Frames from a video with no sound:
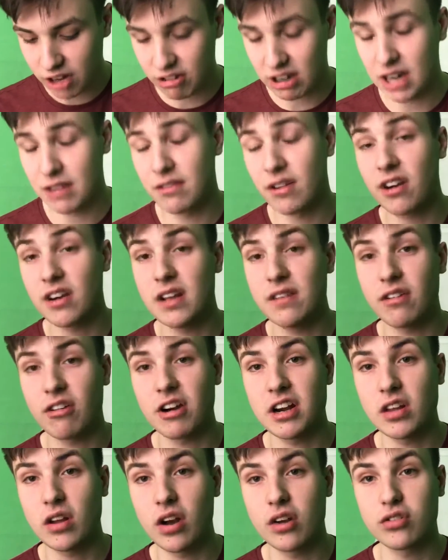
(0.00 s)
Ran a very,
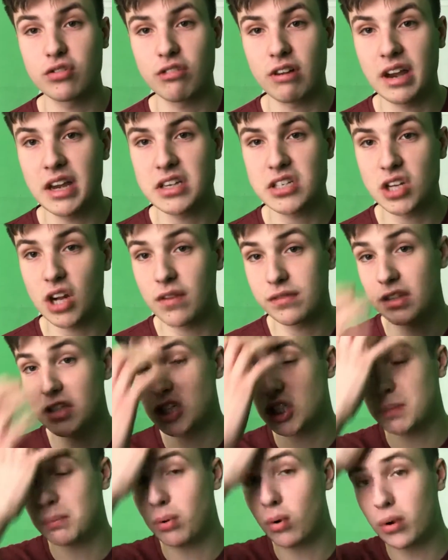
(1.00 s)
very nice race after
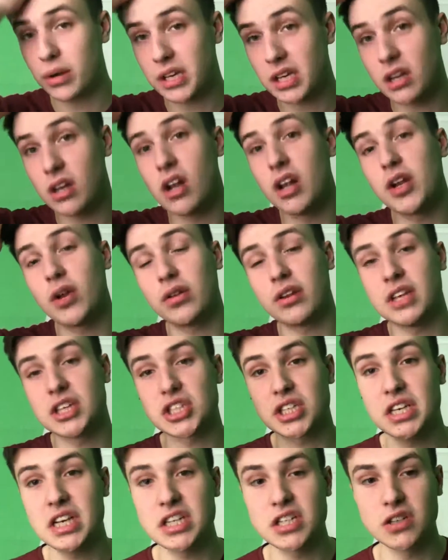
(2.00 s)
disappointing early on in the
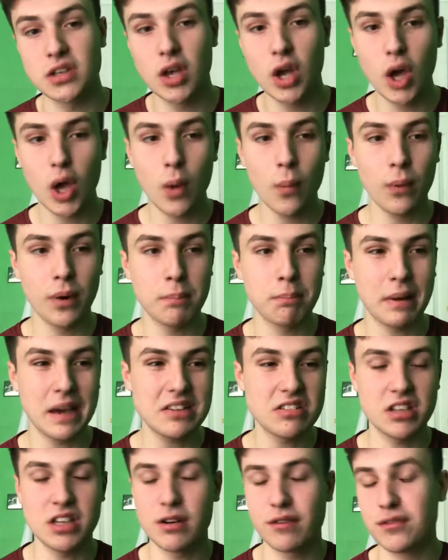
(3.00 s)
season when
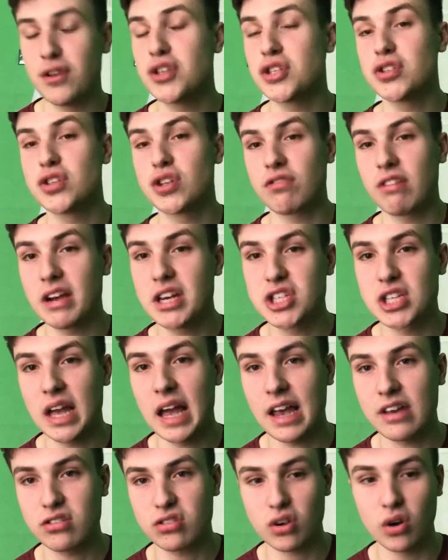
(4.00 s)
basically refusing to race at
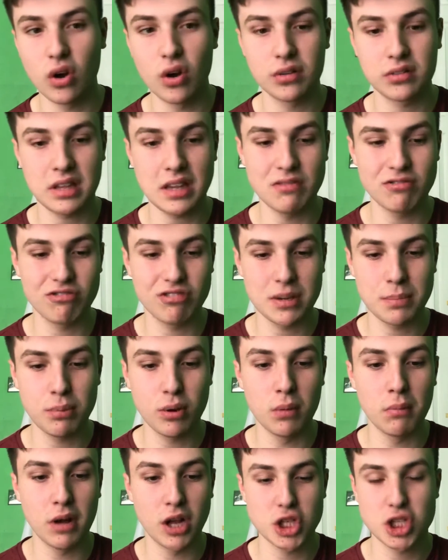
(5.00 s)
Ascot. Didn't really
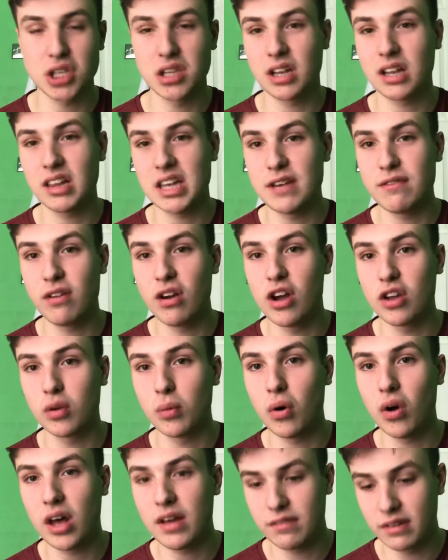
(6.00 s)
put much in the Cleve
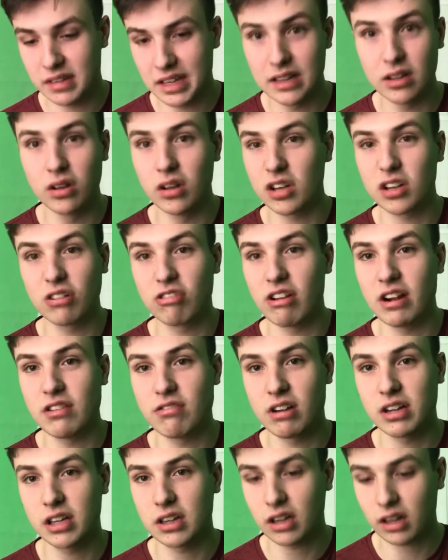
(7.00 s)
Hurdle either. Didn't look like a great
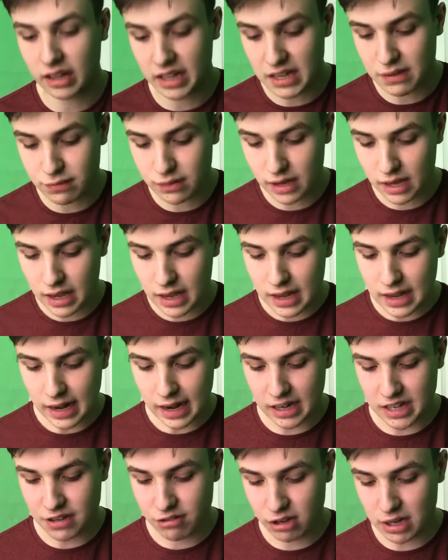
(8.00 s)
run in the Cleve,
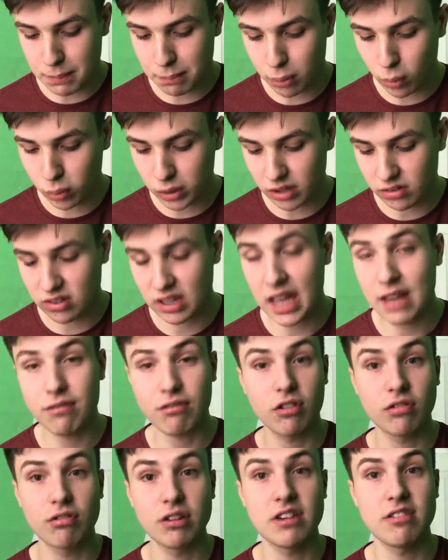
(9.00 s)
and he really pulled it
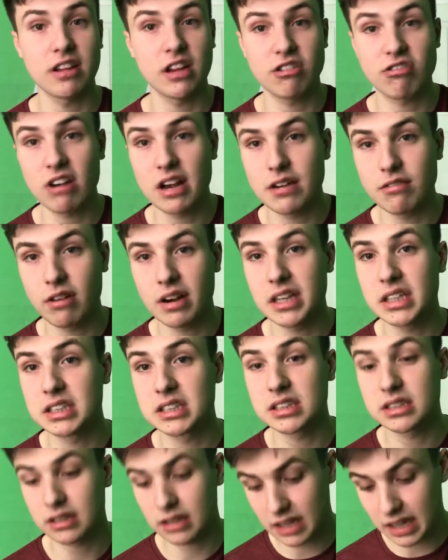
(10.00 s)
together and really ran a great
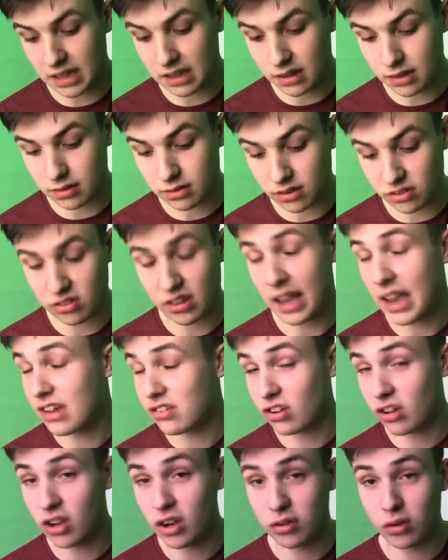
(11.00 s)
race in the
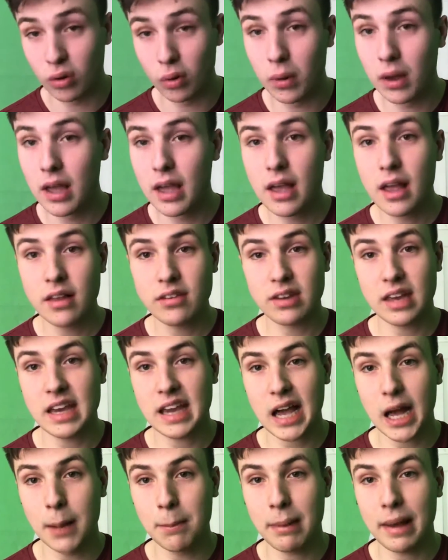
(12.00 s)
Stayers Hurdle.
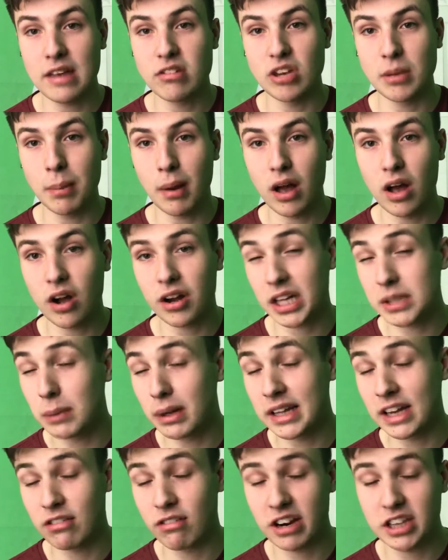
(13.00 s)
Take out Paisley Park and
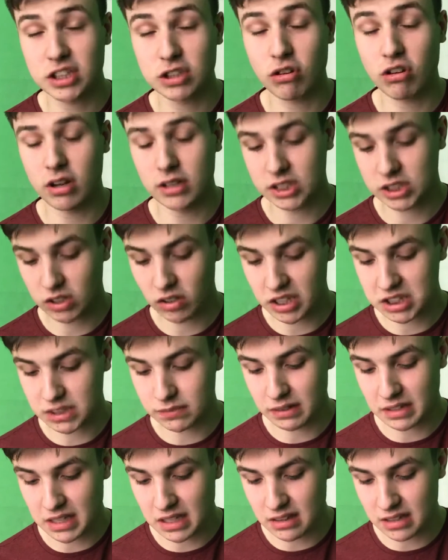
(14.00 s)
won that race quite
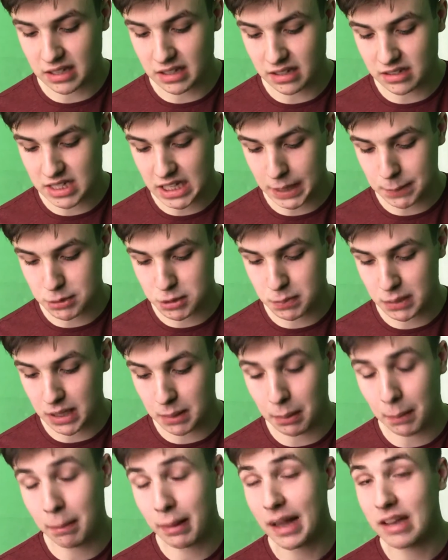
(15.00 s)
decisively, didn't he, did Sam
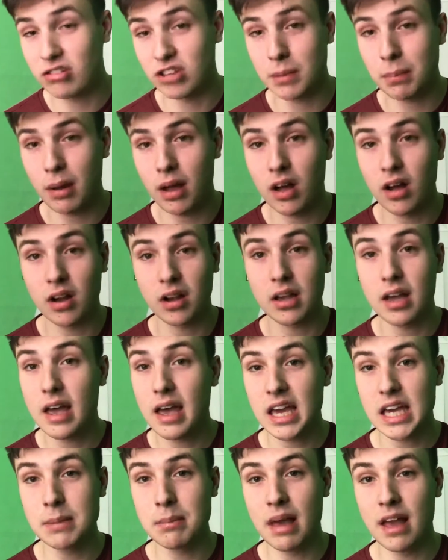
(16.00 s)
Spinner? But Paisley Park,
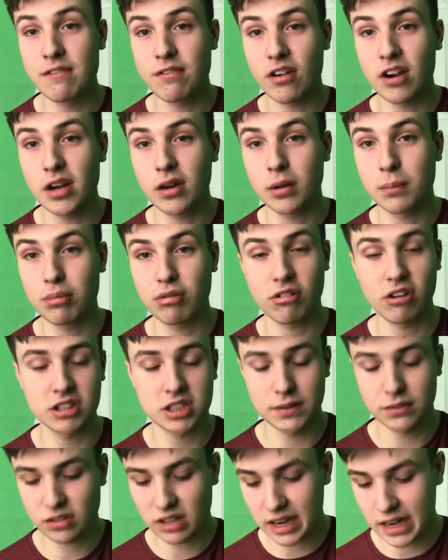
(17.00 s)
he met a very good
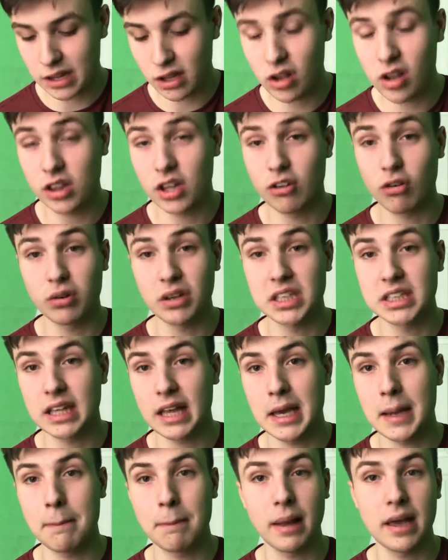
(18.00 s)
progressive staying hurdler on his
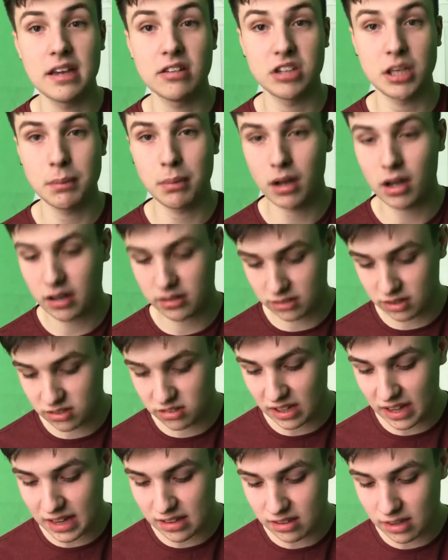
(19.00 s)
day in Paisley Park, as I
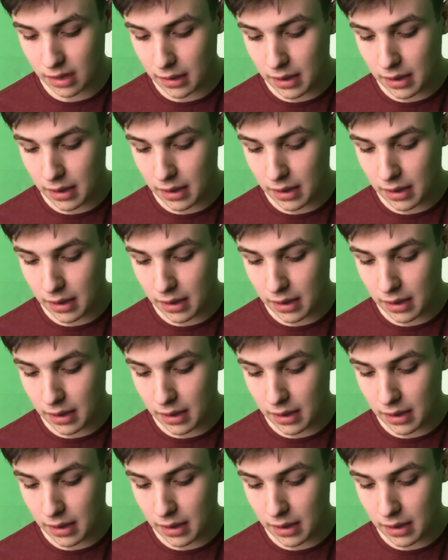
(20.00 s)
said.